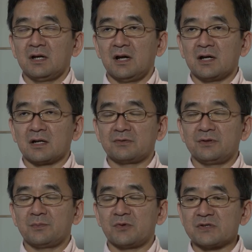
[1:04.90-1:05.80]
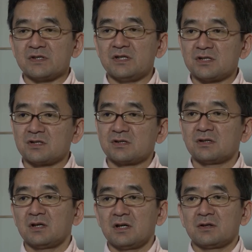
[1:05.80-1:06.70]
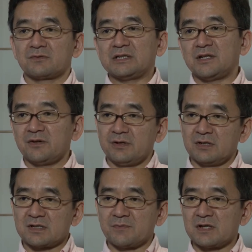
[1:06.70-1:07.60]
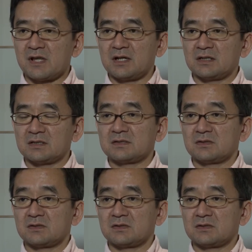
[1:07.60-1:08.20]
uh, clear procedure criteria something like that.